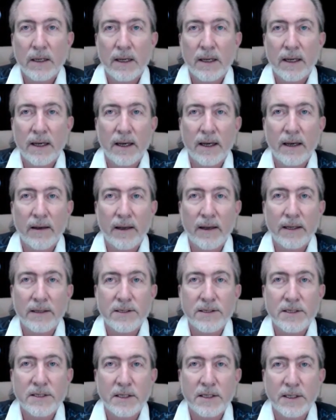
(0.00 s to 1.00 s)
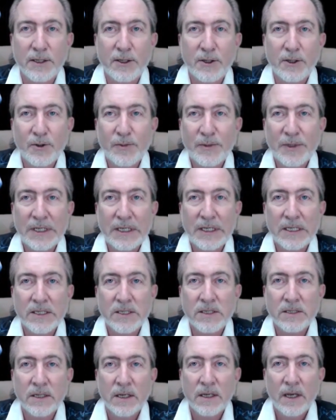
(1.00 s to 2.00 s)
uh, as silly
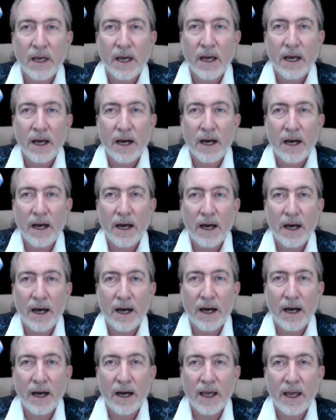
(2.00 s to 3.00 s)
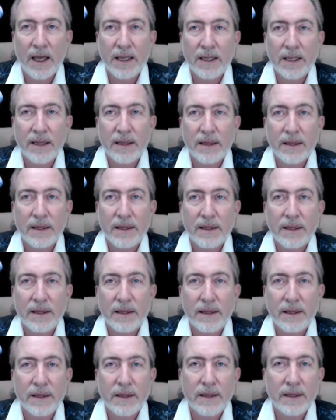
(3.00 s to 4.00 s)
humanness, I,
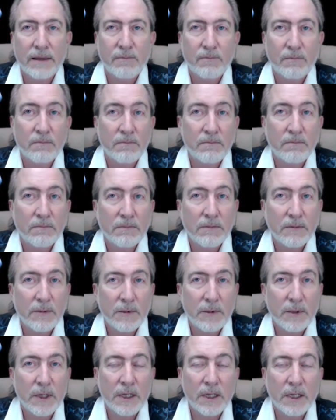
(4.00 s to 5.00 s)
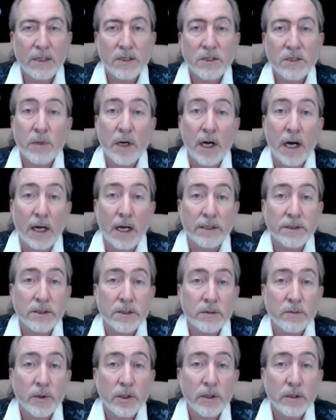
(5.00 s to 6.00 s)
it's
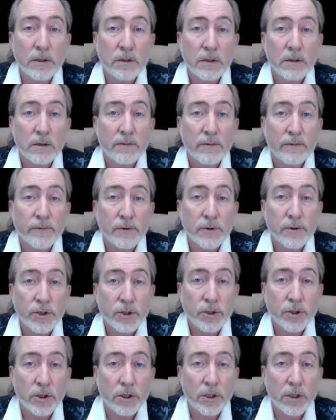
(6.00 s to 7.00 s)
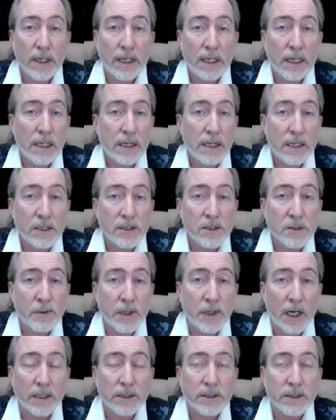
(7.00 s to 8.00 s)
possible for sure. Anything's
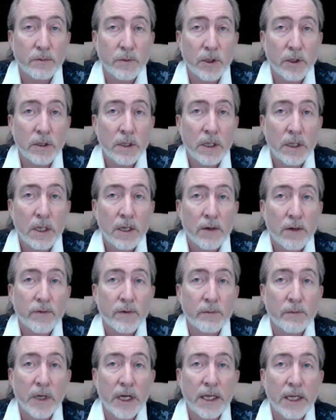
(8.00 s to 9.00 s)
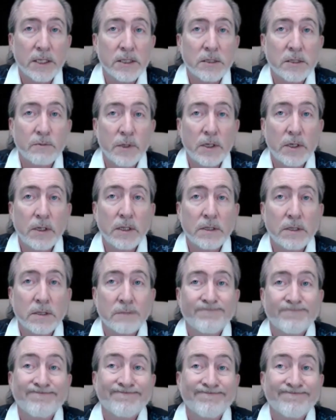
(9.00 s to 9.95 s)
possible. From my experience,